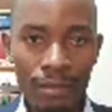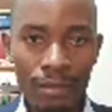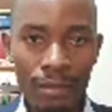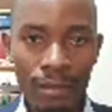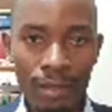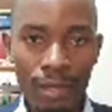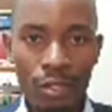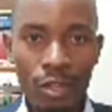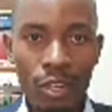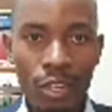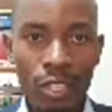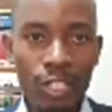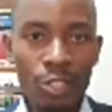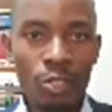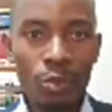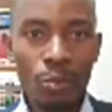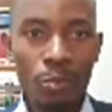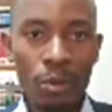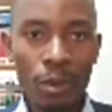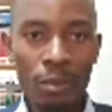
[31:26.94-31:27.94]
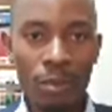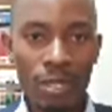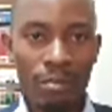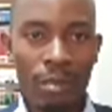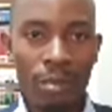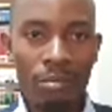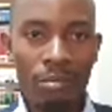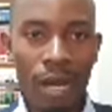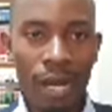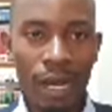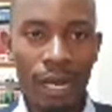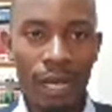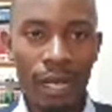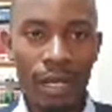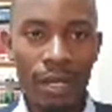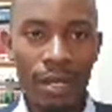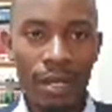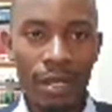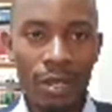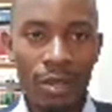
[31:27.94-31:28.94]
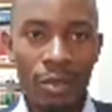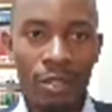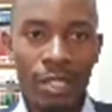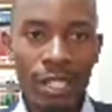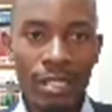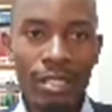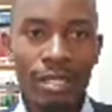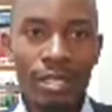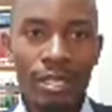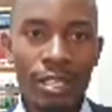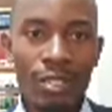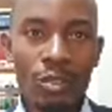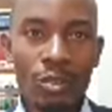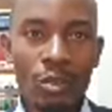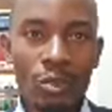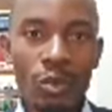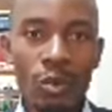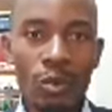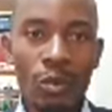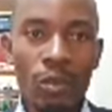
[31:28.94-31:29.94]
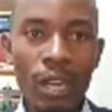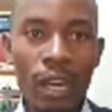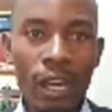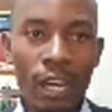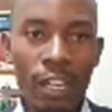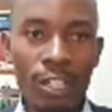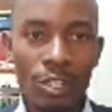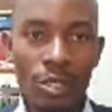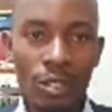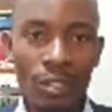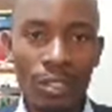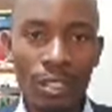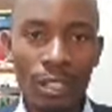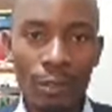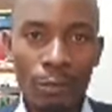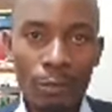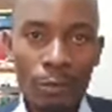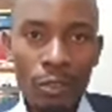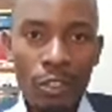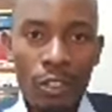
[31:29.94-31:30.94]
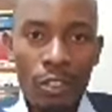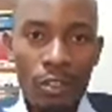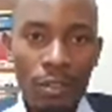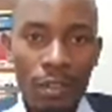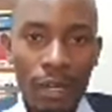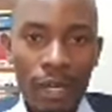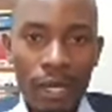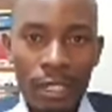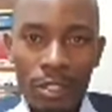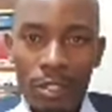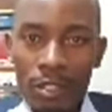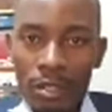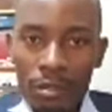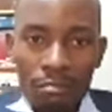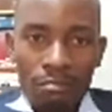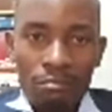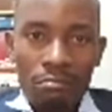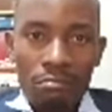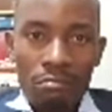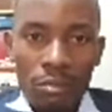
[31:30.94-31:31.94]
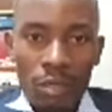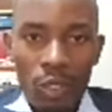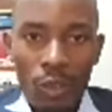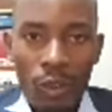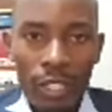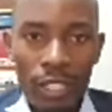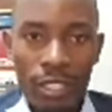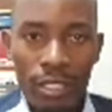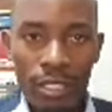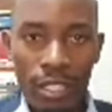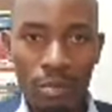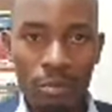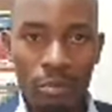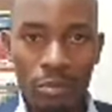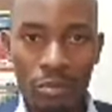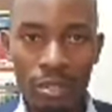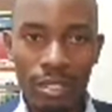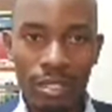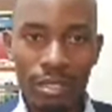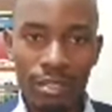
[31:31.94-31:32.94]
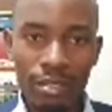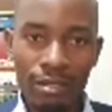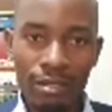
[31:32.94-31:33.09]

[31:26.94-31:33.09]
You don't need to promise me back. You just need to do the action. If you don't do the action, no one is in breach.